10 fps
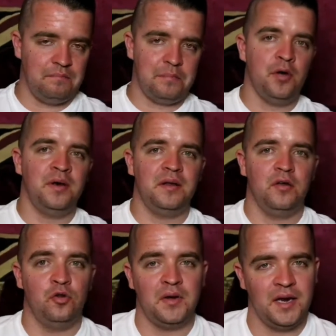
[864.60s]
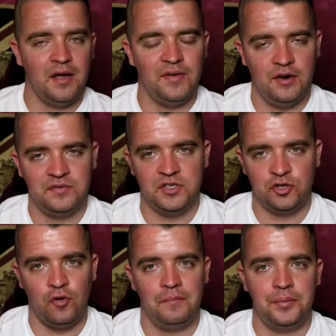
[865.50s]
Burnley are not going to have enough to
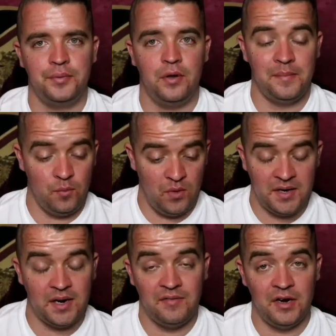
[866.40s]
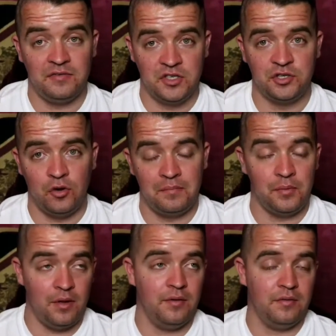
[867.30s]
stop. I mean, we didn't have enough to stop
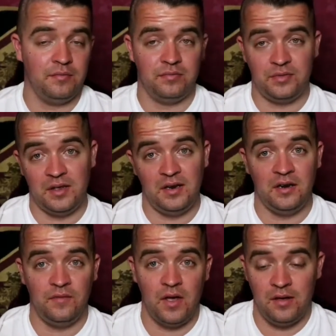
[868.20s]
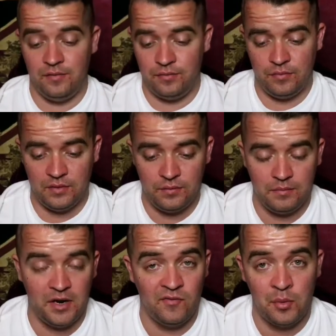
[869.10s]
the
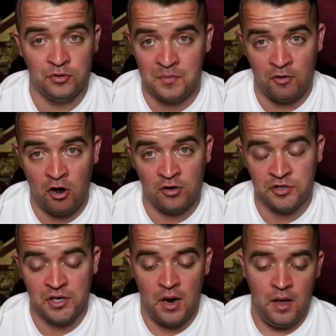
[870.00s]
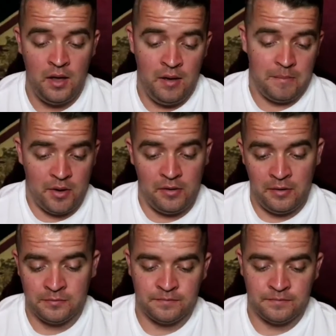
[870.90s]
Liverpool's barrage, but